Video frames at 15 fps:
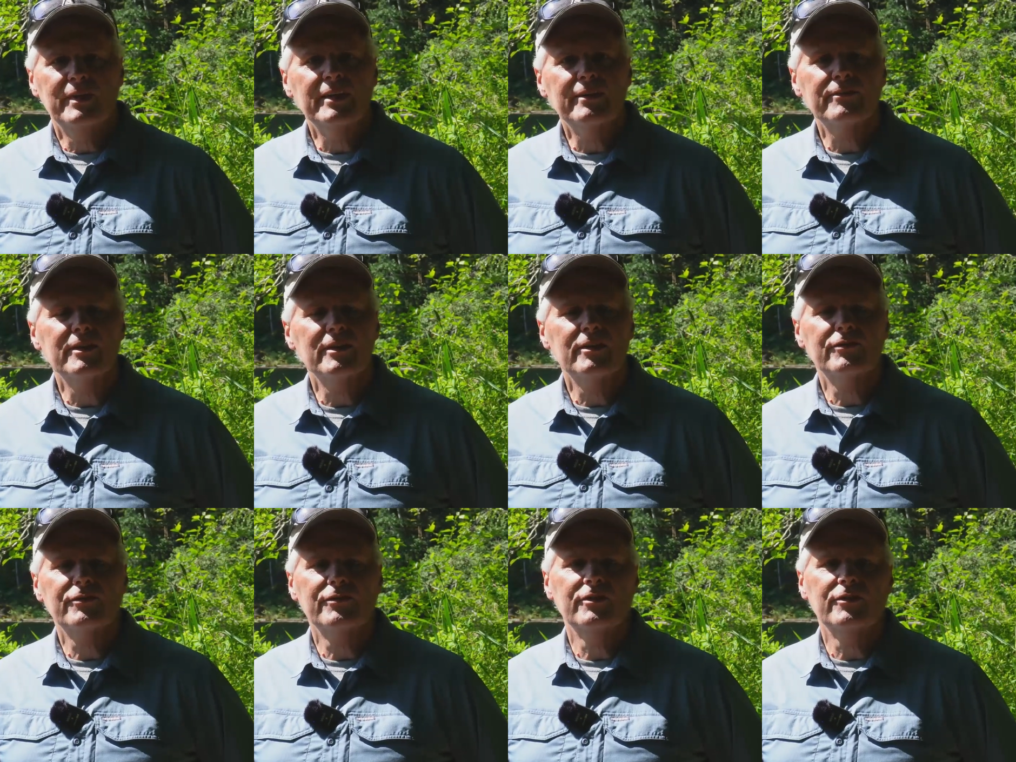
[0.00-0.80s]
given
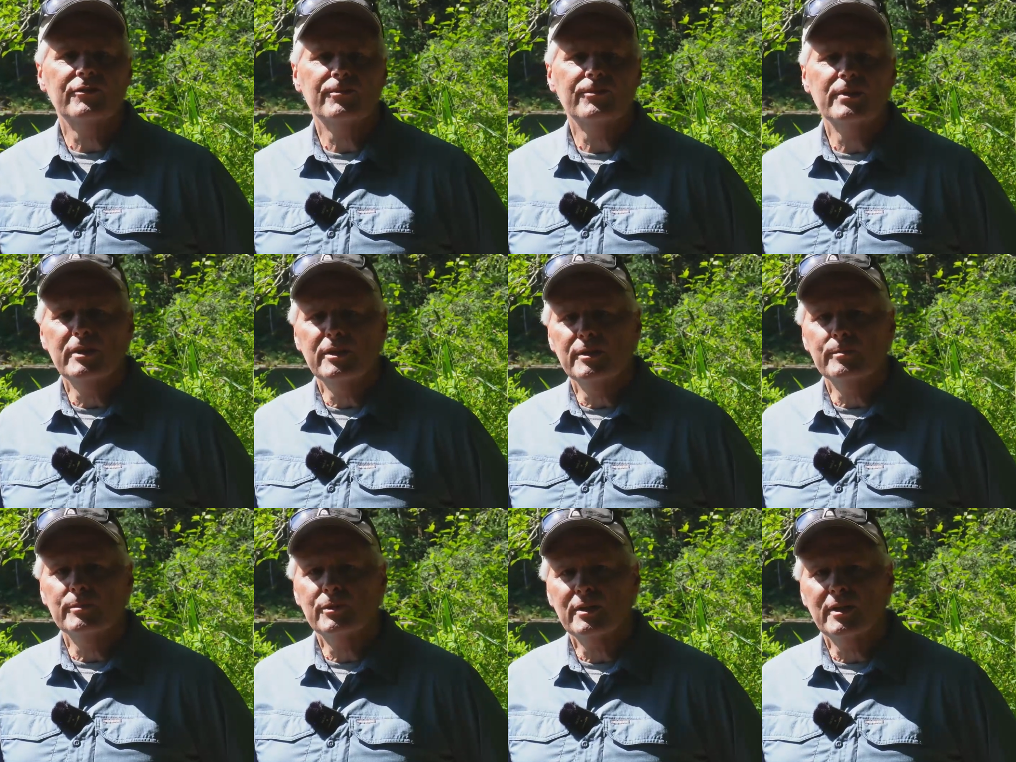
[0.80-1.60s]
us this
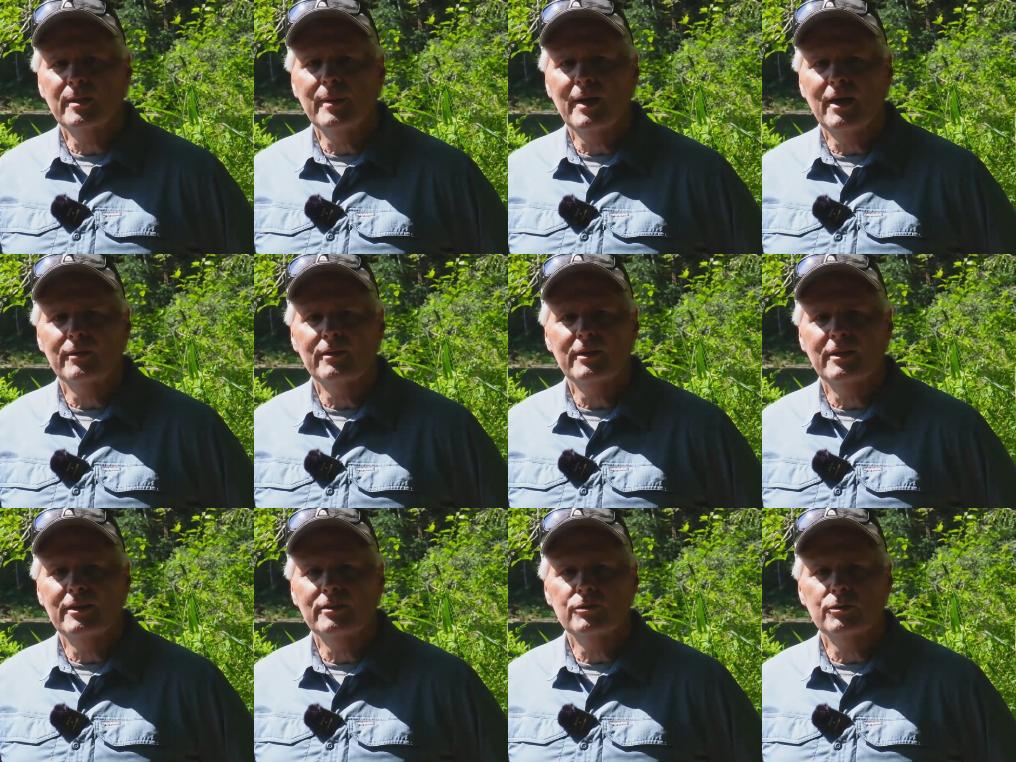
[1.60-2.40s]
freedom to come out
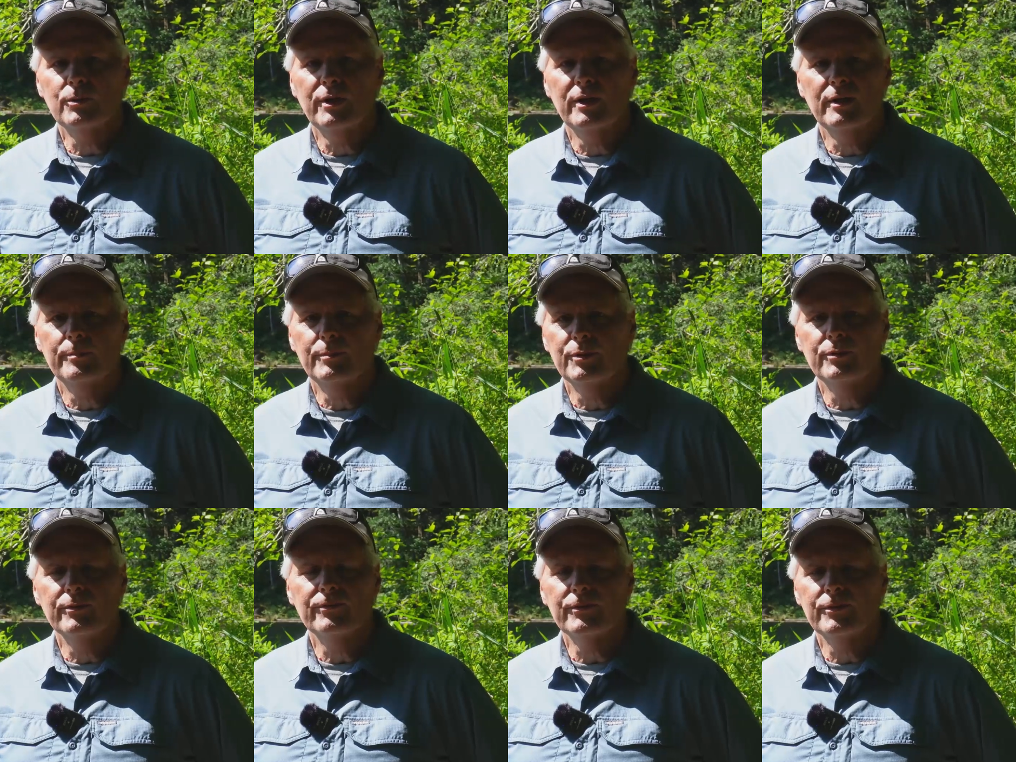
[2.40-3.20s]
and enjoy a
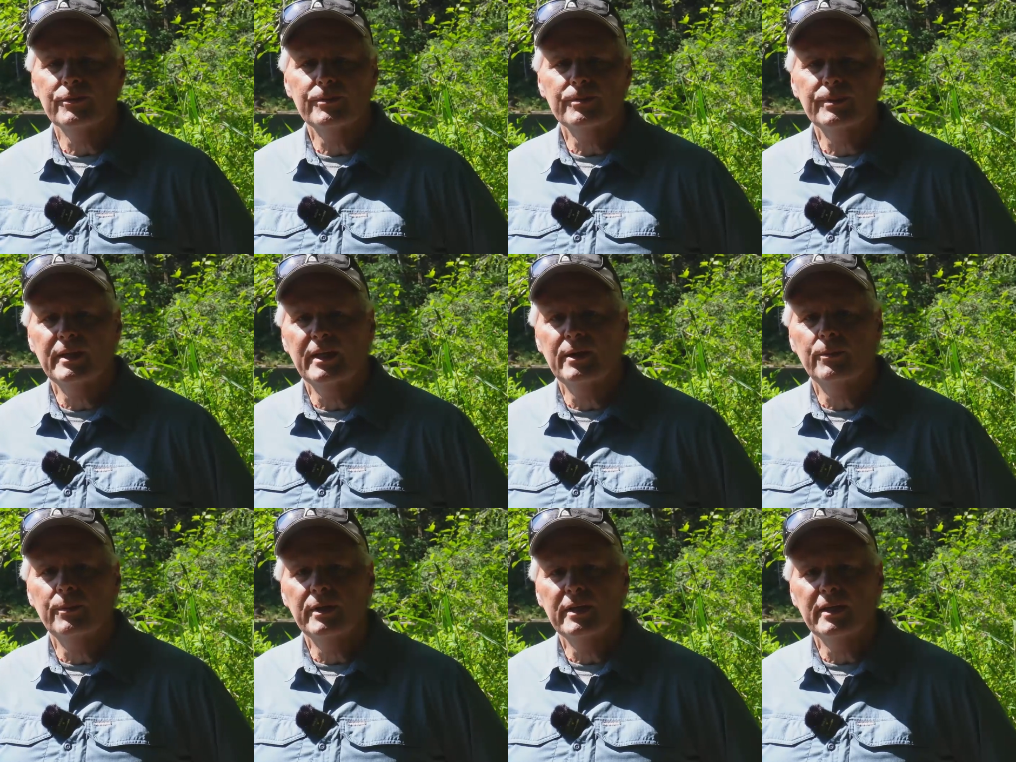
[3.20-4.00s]
beautiful 3-day
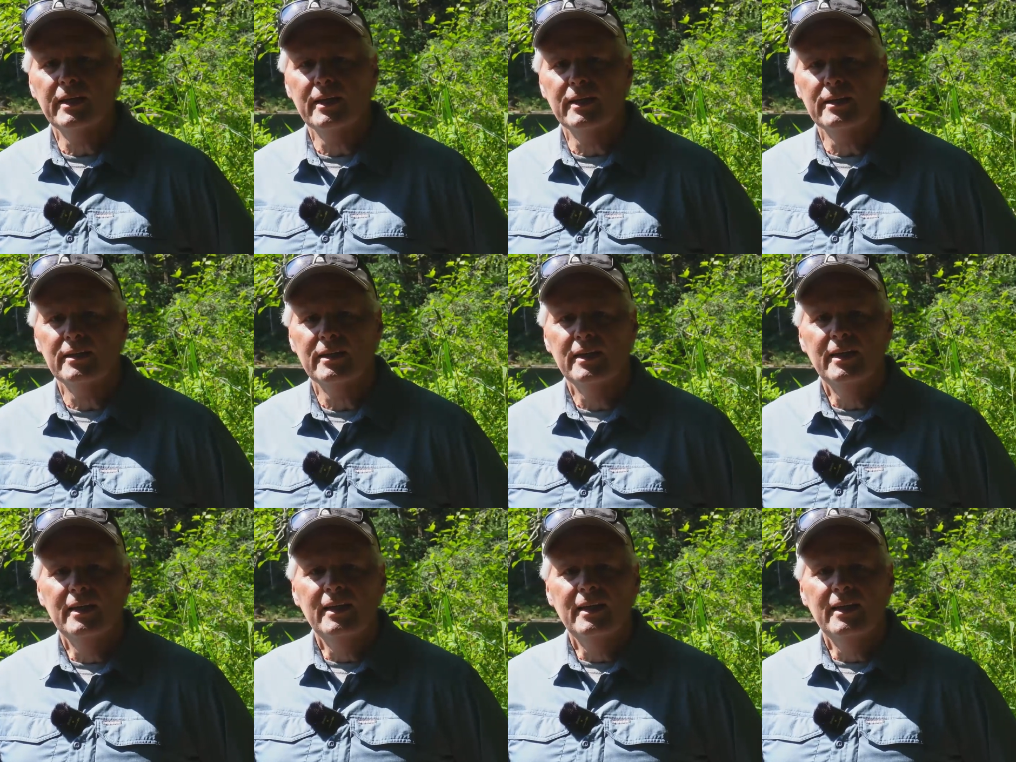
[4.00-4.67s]
weekend